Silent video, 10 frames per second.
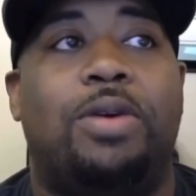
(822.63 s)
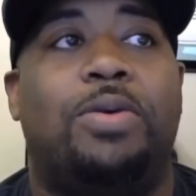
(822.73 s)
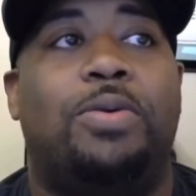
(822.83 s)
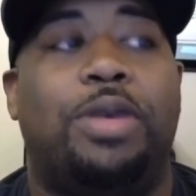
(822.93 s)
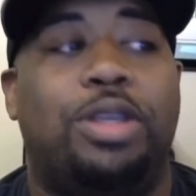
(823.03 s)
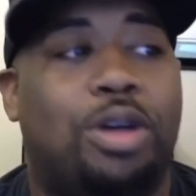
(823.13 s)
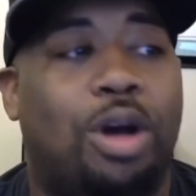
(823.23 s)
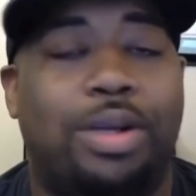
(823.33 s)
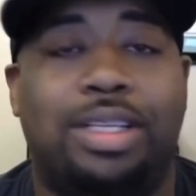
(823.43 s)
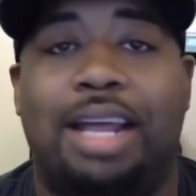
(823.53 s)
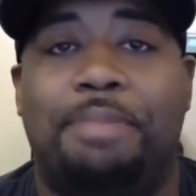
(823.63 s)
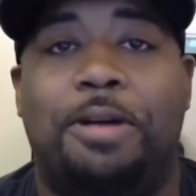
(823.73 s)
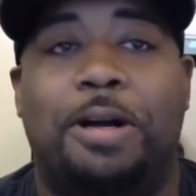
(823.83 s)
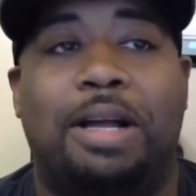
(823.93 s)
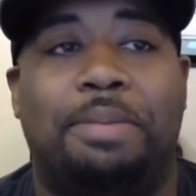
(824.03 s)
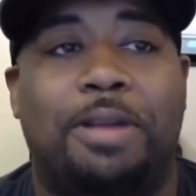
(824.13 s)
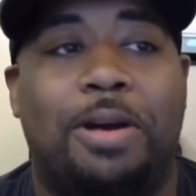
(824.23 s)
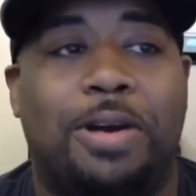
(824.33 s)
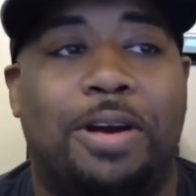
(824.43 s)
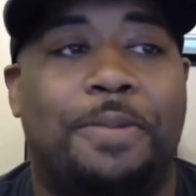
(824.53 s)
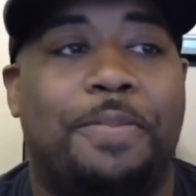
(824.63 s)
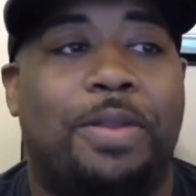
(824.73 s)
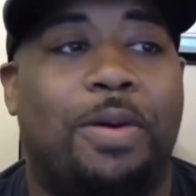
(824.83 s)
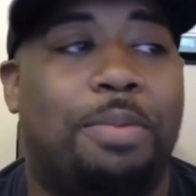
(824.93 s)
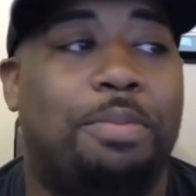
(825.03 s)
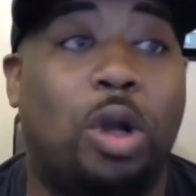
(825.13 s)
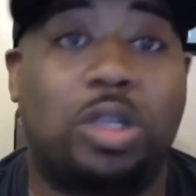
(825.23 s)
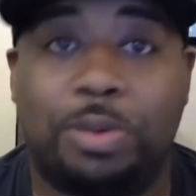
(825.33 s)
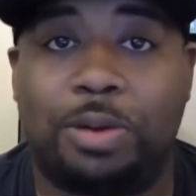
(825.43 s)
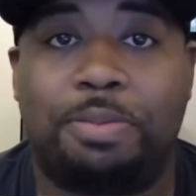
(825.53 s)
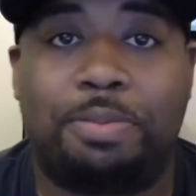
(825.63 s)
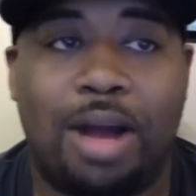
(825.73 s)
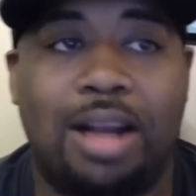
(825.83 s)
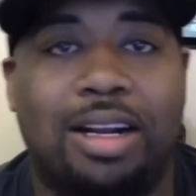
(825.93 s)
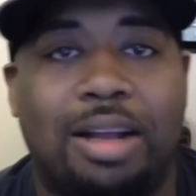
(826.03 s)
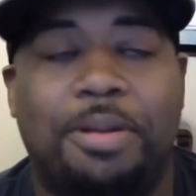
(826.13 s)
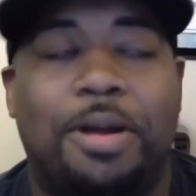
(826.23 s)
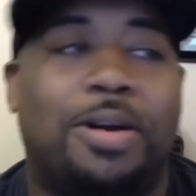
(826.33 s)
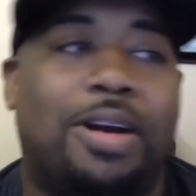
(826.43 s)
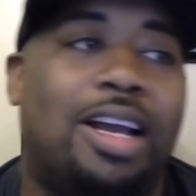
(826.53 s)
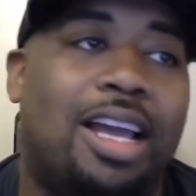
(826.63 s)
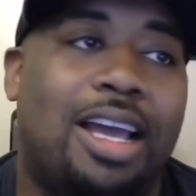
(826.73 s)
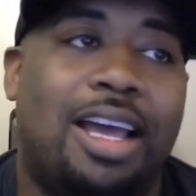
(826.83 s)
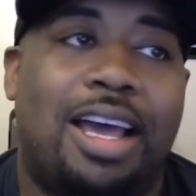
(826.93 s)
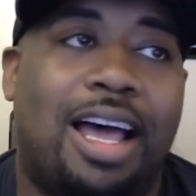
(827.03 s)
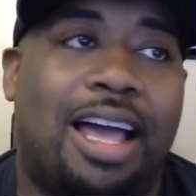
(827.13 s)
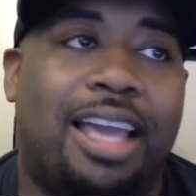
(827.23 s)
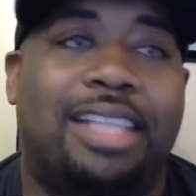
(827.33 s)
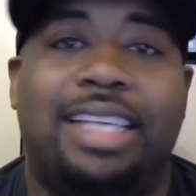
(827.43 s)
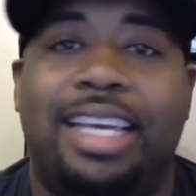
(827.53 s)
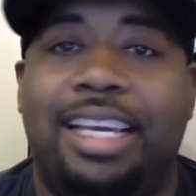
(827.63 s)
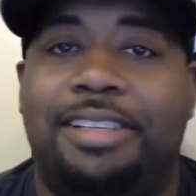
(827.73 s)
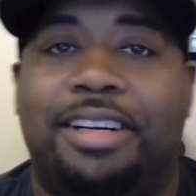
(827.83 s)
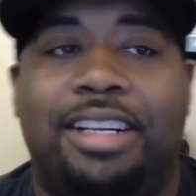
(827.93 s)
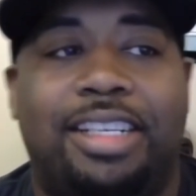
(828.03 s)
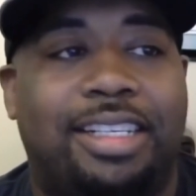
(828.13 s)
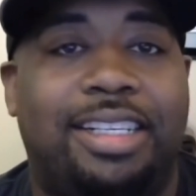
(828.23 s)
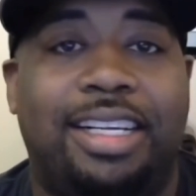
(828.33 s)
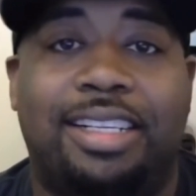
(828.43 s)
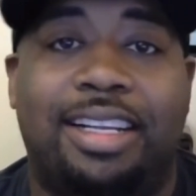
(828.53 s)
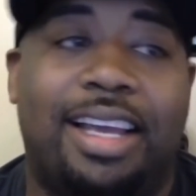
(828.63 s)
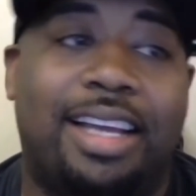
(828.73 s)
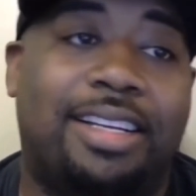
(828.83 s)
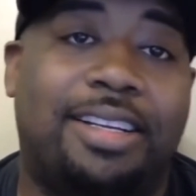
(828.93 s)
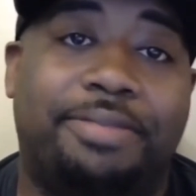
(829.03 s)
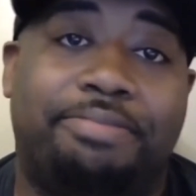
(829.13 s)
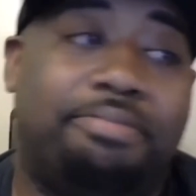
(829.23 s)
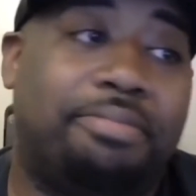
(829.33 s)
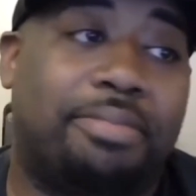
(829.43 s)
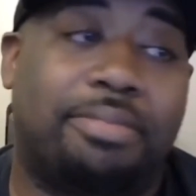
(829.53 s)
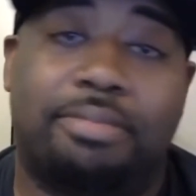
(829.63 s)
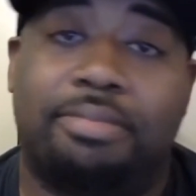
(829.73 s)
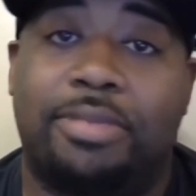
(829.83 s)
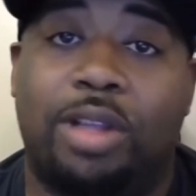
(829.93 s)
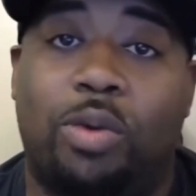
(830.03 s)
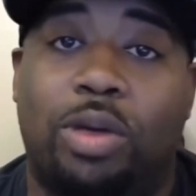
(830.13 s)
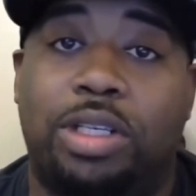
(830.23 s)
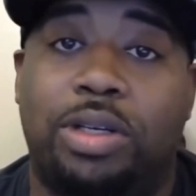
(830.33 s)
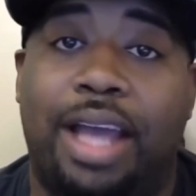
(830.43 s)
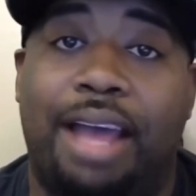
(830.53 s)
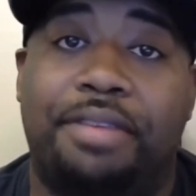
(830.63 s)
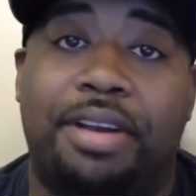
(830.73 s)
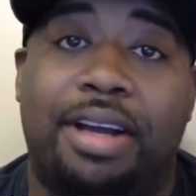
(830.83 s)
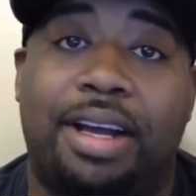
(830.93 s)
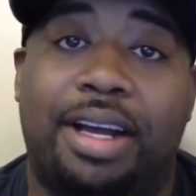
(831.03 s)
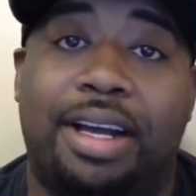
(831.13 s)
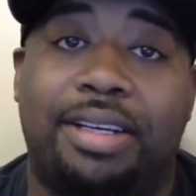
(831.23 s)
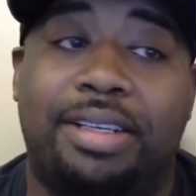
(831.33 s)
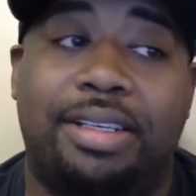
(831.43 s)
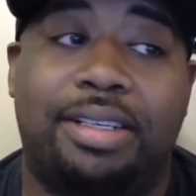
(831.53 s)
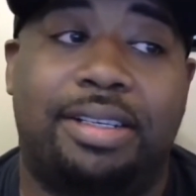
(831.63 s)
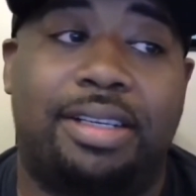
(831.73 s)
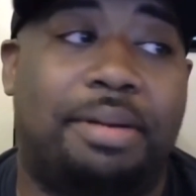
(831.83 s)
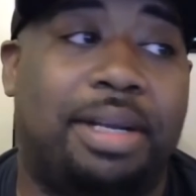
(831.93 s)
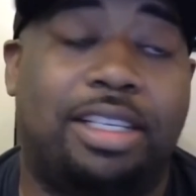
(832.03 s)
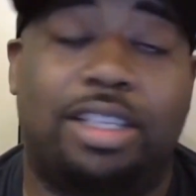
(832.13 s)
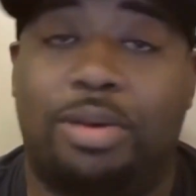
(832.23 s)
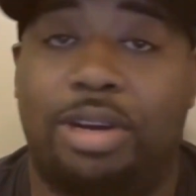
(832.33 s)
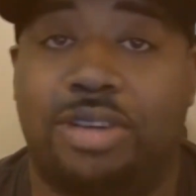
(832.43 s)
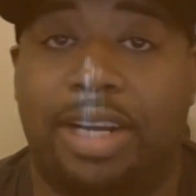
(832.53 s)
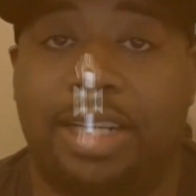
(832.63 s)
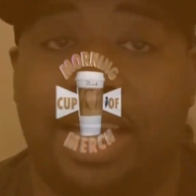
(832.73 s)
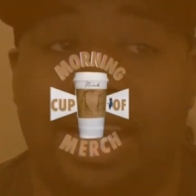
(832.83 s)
when you go into that bulk uploader or multiple product uploader, it's easier to just deselect what you have in Germany because you don't want to translate it.